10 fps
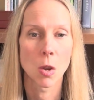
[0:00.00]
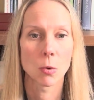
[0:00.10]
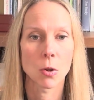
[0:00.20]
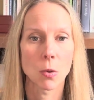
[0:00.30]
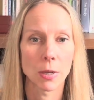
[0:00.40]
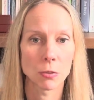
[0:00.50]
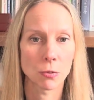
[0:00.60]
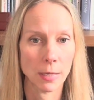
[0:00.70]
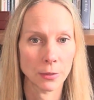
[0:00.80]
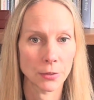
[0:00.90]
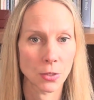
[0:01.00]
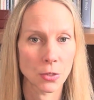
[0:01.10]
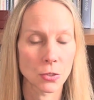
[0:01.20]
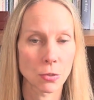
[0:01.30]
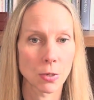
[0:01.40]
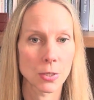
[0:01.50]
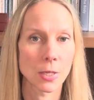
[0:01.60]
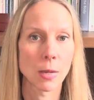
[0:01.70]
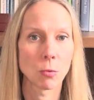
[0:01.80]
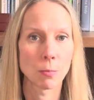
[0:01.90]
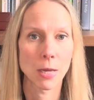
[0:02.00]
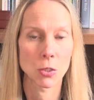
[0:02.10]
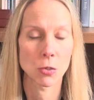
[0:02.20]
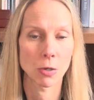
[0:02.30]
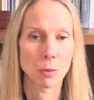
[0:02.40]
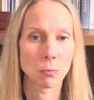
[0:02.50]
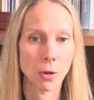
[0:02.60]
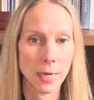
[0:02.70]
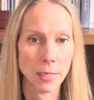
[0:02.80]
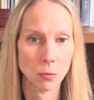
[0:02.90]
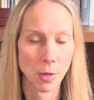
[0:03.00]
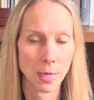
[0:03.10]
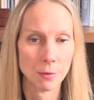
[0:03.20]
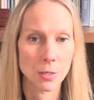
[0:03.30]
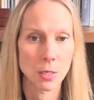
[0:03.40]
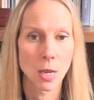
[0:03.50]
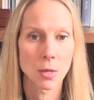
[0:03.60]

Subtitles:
we're going directly to the source and we're measuring brain waves